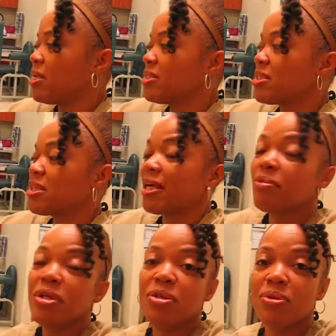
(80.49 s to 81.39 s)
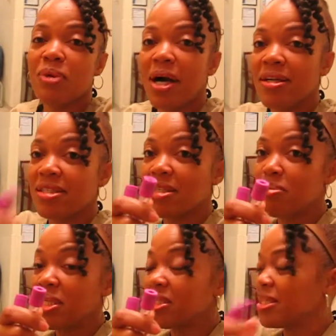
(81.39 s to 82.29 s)
just like we do our
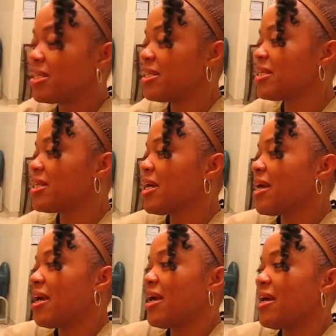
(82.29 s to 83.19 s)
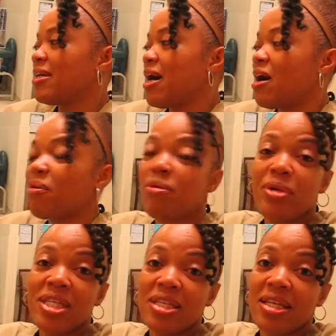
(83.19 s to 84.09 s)
CBCs and our
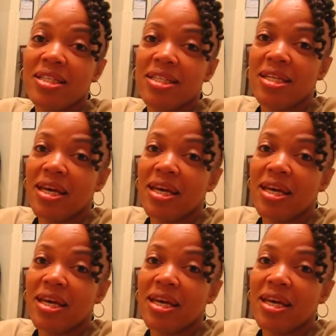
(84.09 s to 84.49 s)
retics.